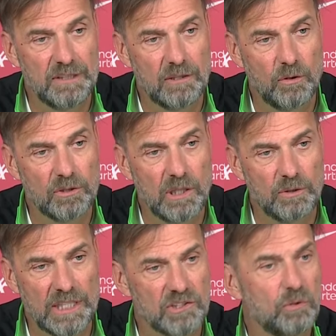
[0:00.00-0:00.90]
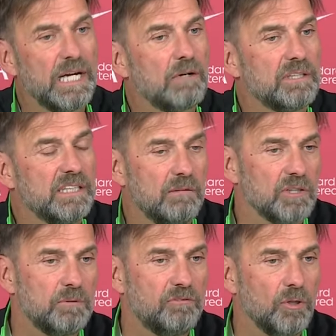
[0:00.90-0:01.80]
We don't know. There's no guarantee. There
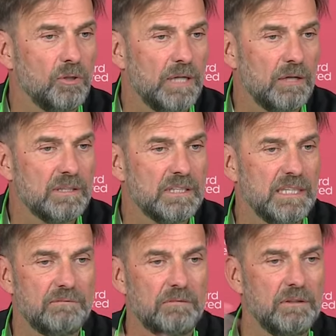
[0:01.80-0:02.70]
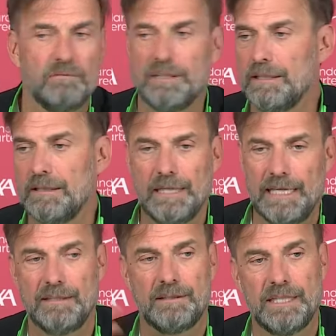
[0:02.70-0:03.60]
was before no guarantee that we will win
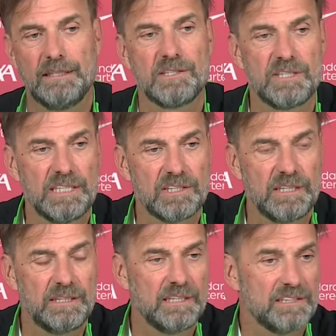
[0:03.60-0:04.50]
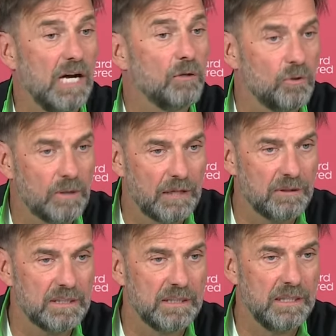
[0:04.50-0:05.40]
anything this season, and there is now no
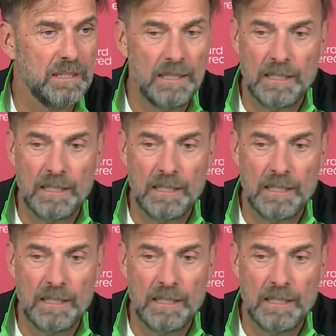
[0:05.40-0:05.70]
guarantee.